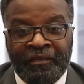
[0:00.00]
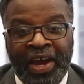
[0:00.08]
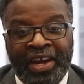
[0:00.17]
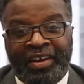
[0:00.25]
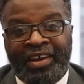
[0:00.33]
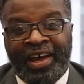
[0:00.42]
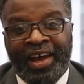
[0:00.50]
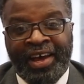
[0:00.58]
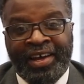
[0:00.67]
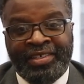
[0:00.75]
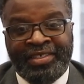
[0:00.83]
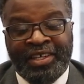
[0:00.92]

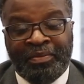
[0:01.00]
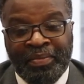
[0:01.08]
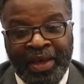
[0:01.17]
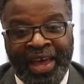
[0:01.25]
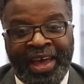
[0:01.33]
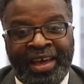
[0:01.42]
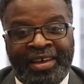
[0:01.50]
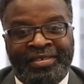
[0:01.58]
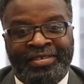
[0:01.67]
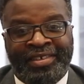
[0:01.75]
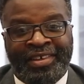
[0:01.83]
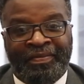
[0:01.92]
finalized and
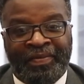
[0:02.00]
passed the